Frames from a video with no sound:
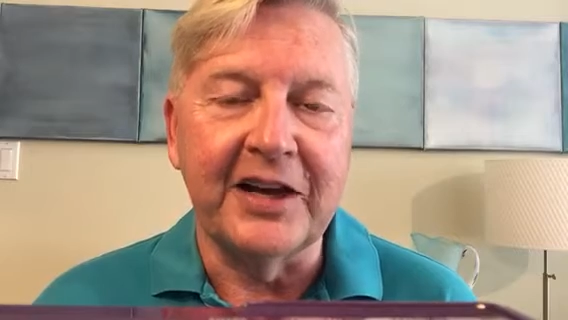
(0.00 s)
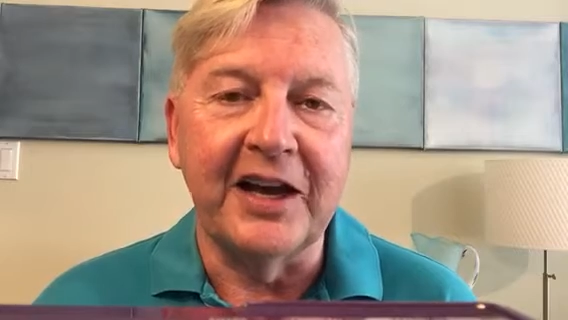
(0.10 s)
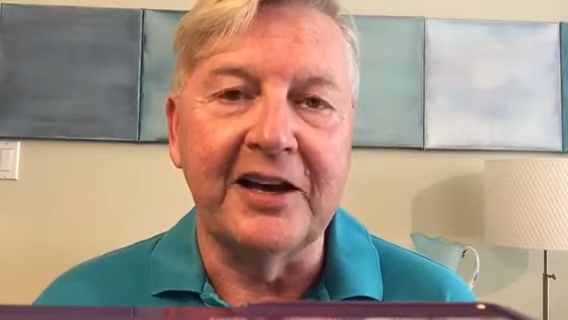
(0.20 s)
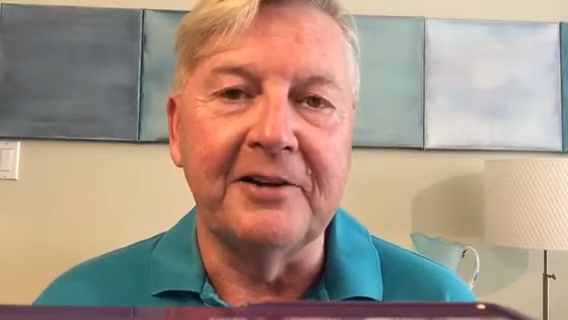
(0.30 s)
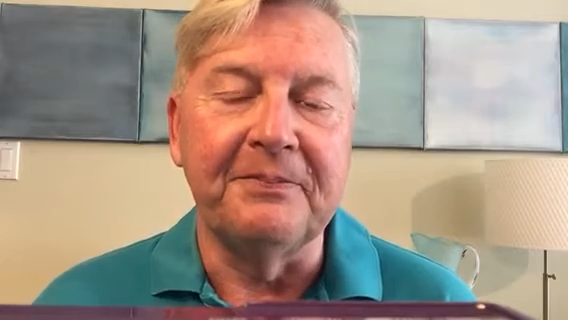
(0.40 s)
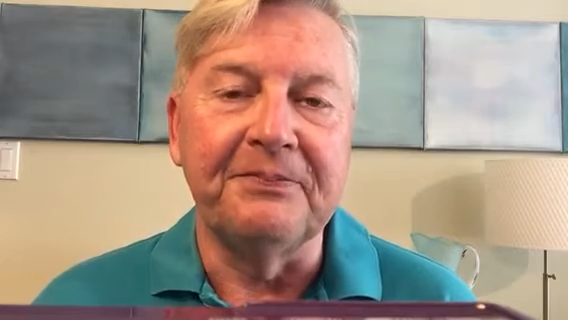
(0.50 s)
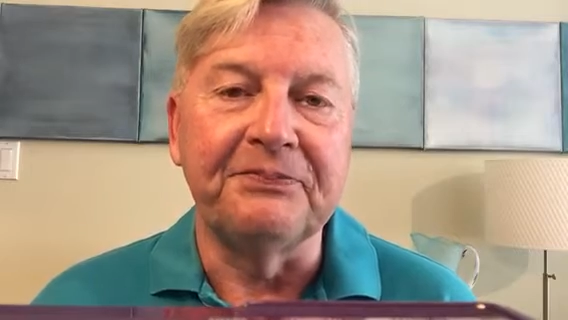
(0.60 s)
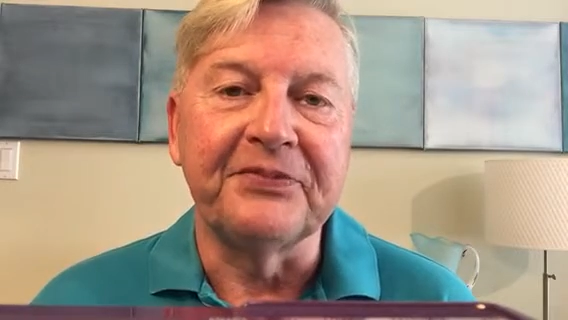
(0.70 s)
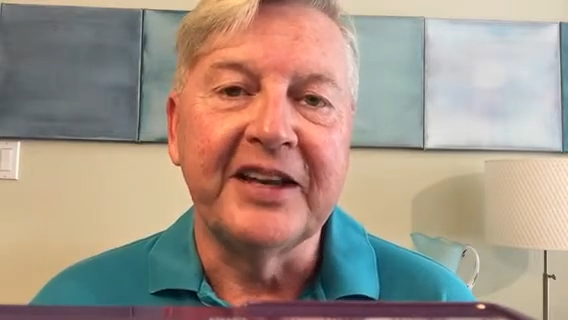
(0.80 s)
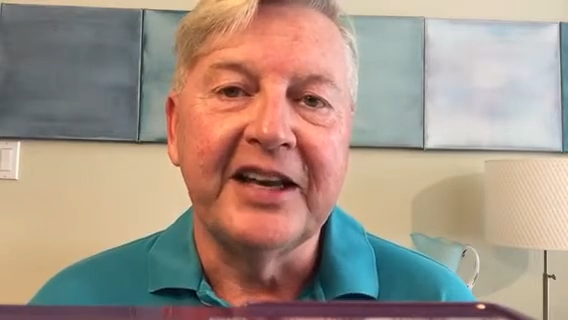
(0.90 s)

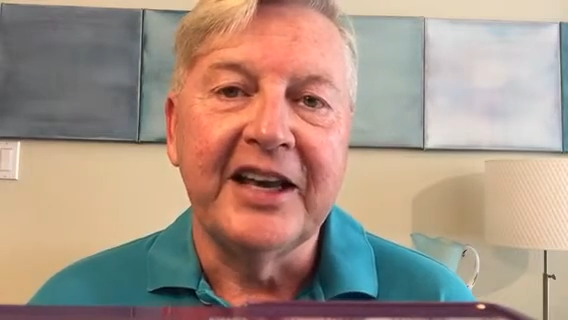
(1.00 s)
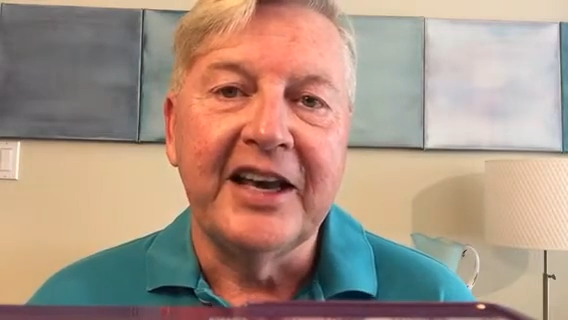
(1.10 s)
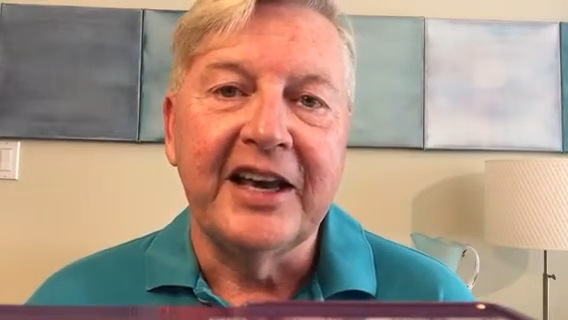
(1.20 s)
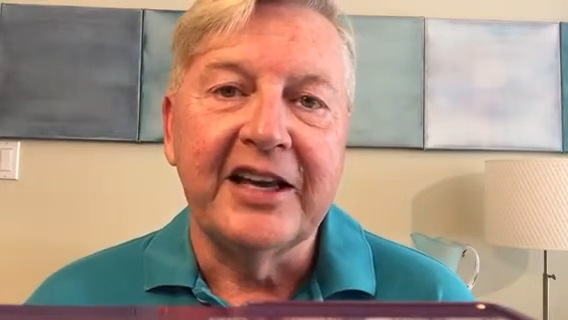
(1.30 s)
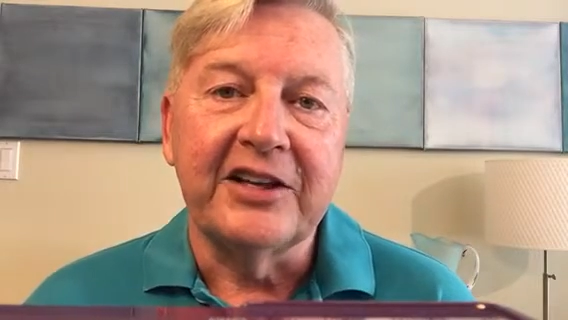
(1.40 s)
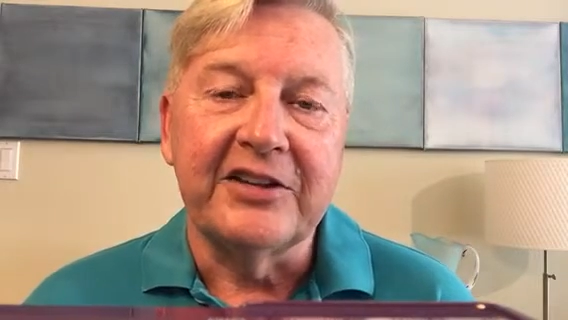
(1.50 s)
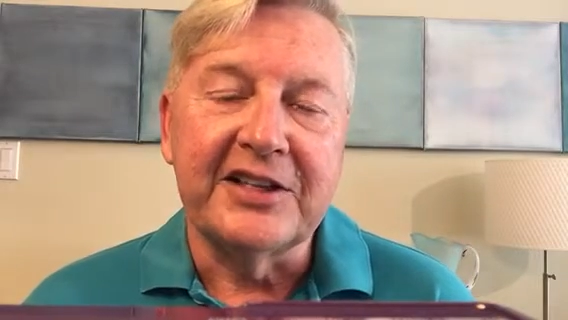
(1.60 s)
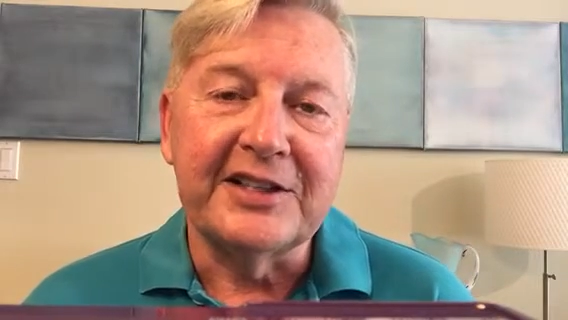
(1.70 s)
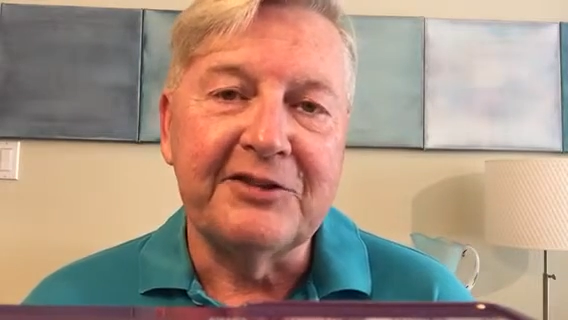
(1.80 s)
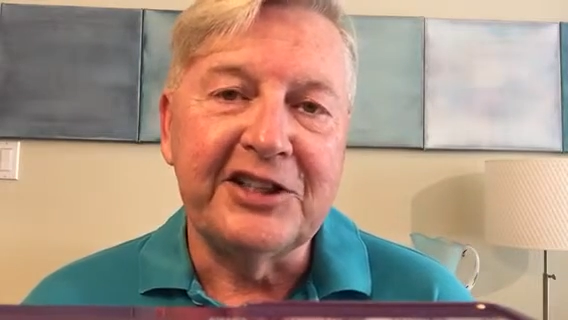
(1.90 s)

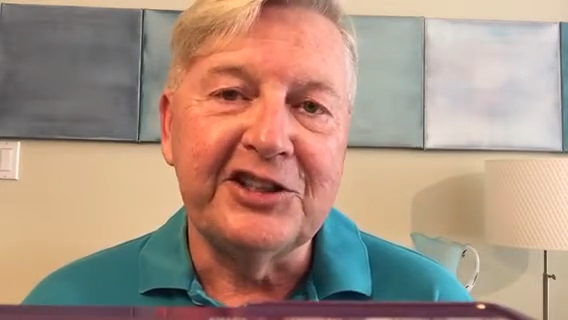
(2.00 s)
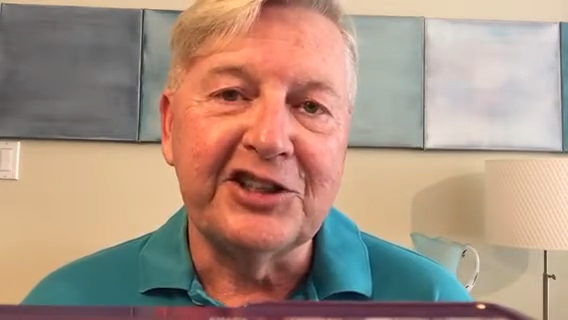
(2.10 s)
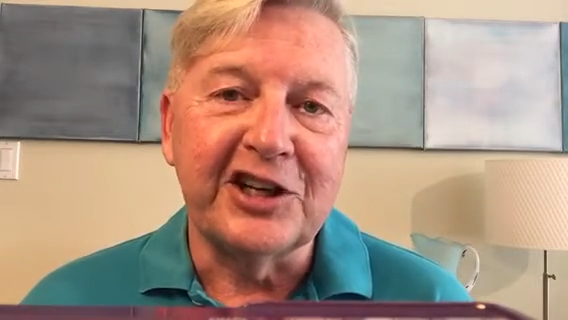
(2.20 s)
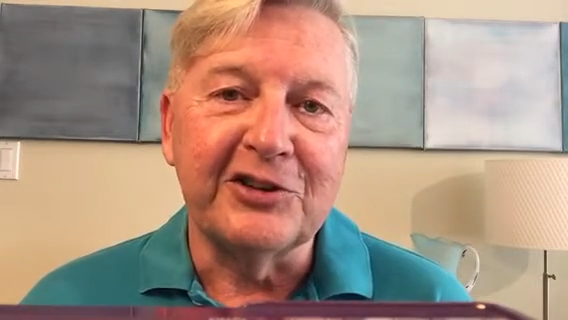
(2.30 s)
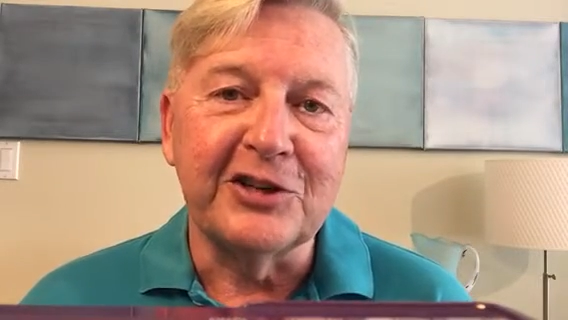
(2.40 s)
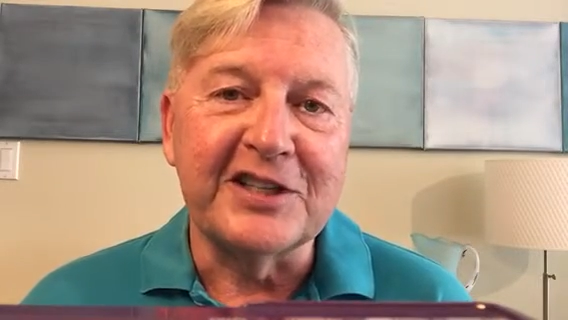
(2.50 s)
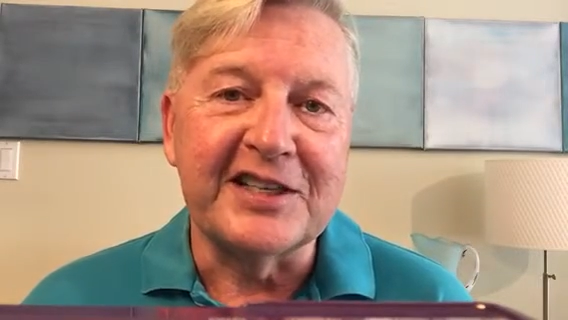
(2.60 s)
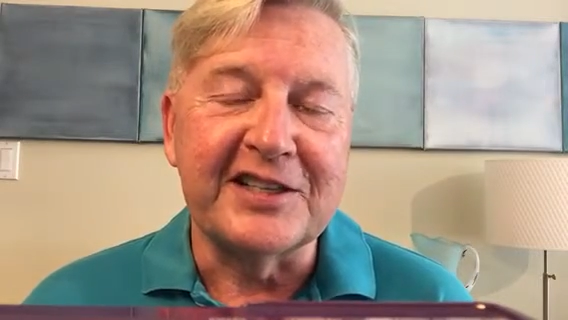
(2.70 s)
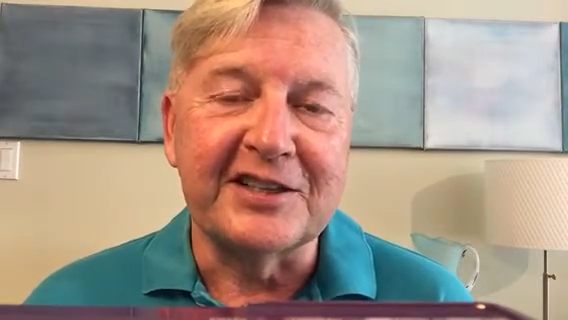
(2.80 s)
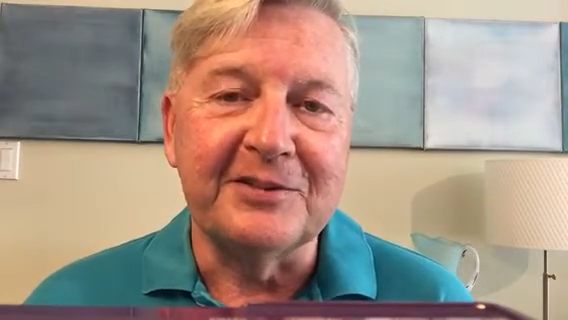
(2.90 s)
the 17 chakra
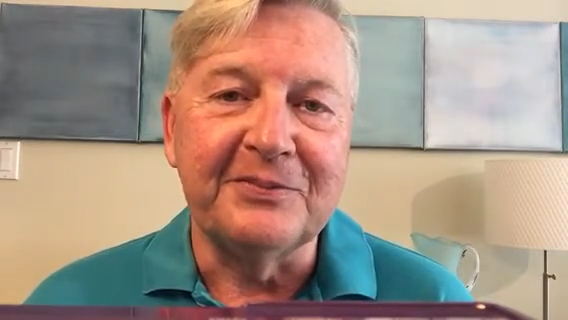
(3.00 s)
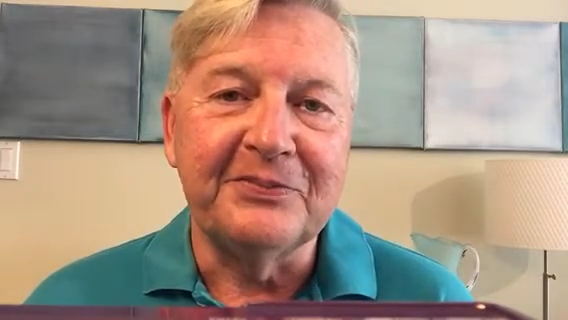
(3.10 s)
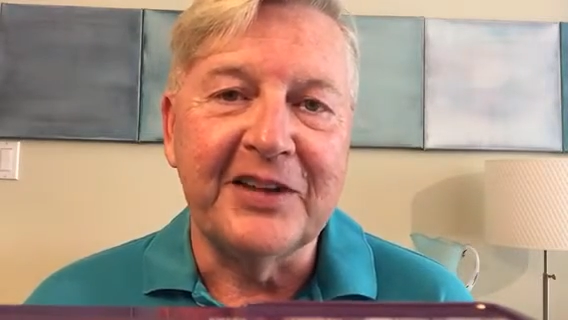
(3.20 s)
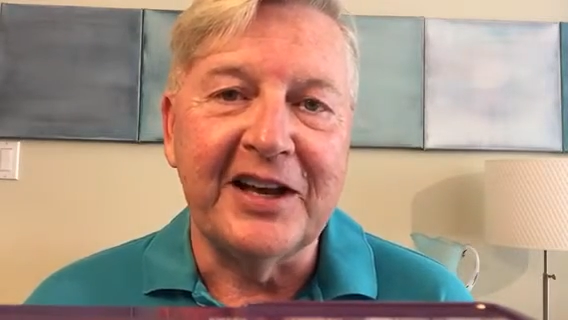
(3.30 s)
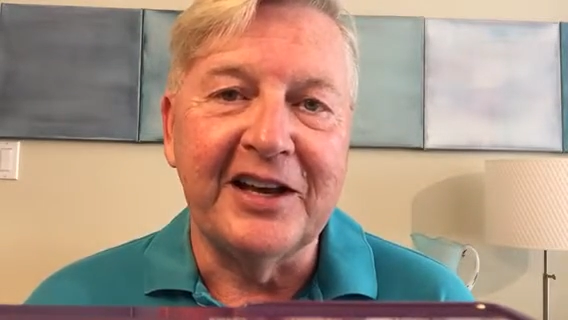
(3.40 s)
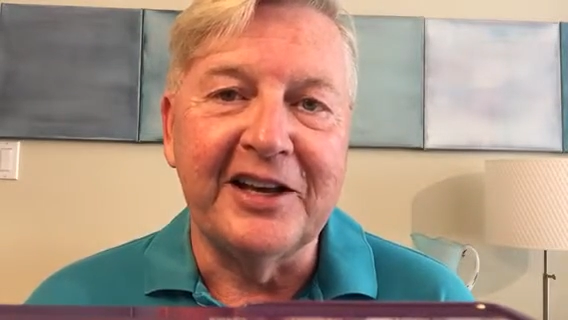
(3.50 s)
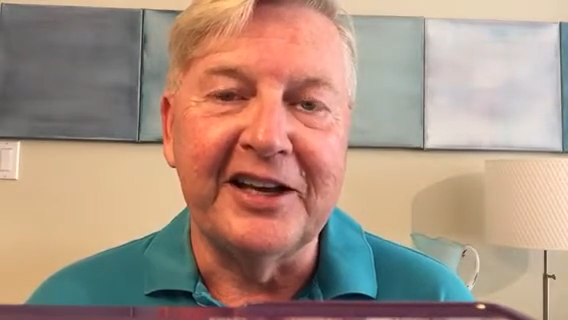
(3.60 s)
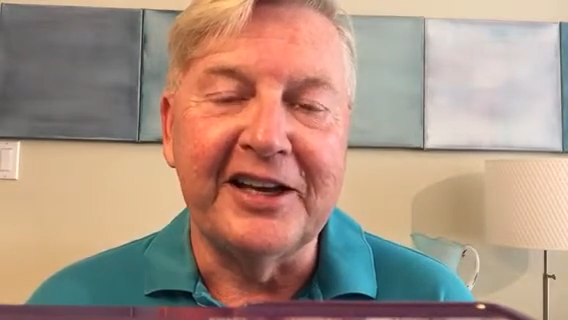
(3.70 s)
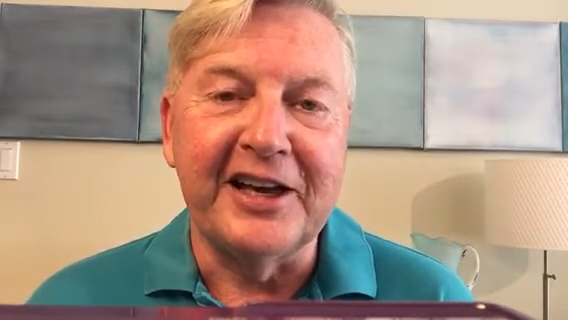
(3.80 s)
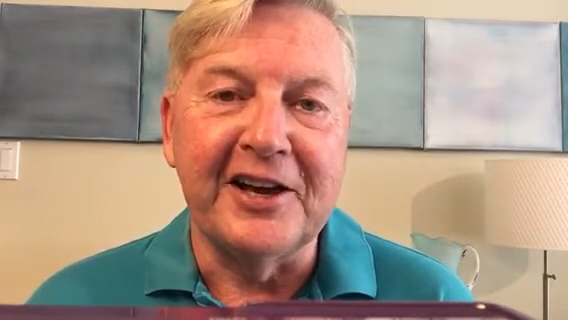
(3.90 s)
system,
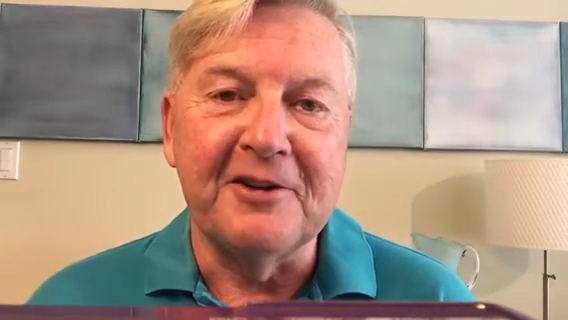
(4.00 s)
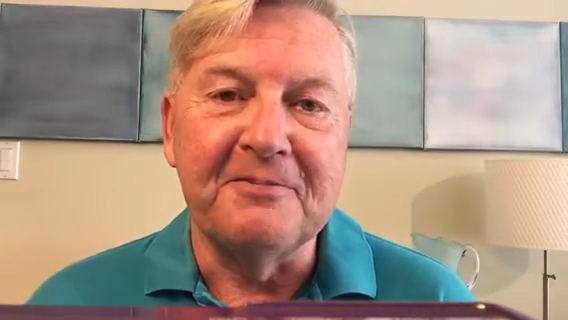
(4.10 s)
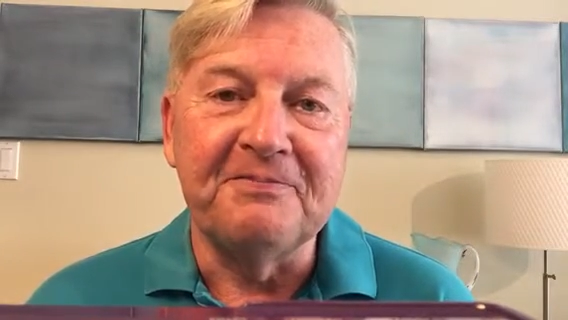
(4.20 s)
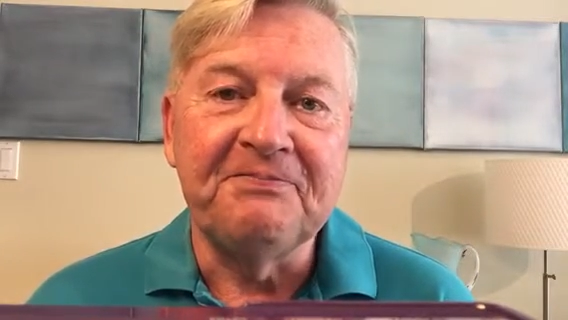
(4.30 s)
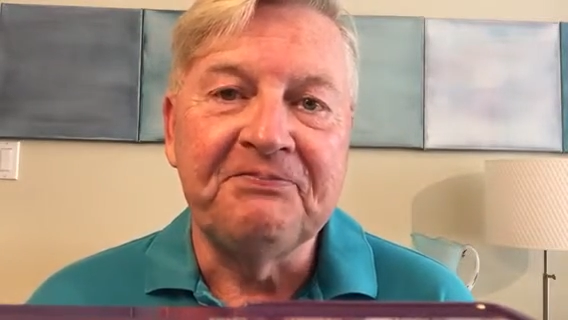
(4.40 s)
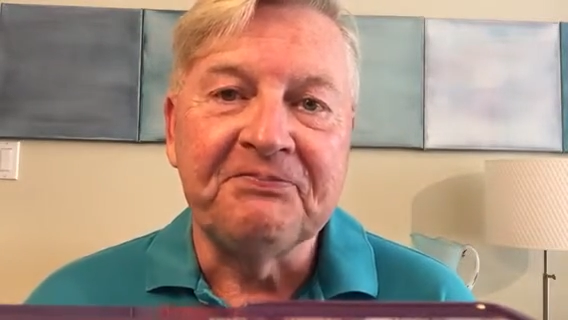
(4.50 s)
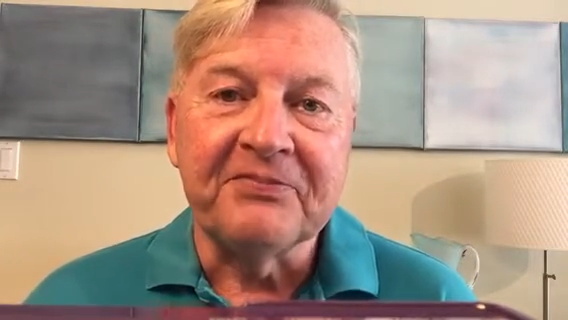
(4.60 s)
I